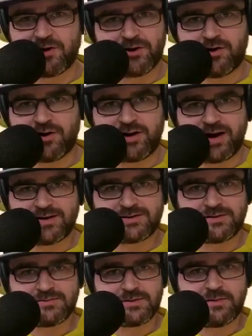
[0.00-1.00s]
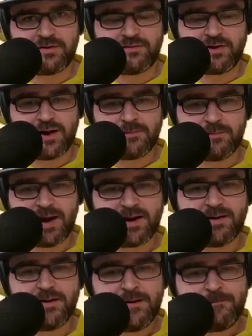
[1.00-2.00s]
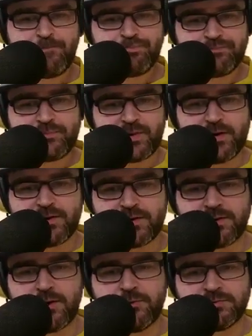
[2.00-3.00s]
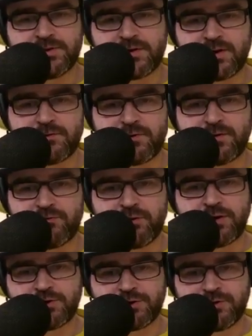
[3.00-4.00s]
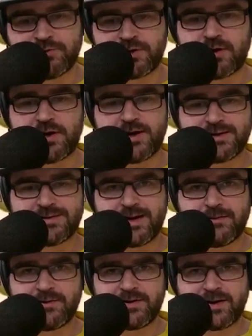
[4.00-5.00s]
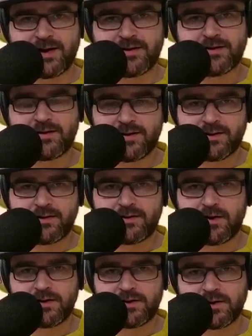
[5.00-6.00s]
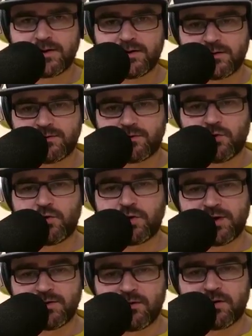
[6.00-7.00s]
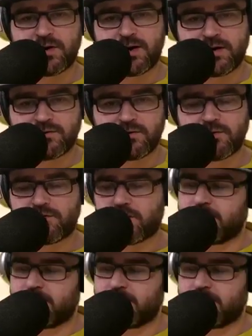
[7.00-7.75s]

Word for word: And RDA seems to be the forgotten man. I think now's the time to reintroduce RDA's name into that. And I, I think Tony and RDA is a good fight.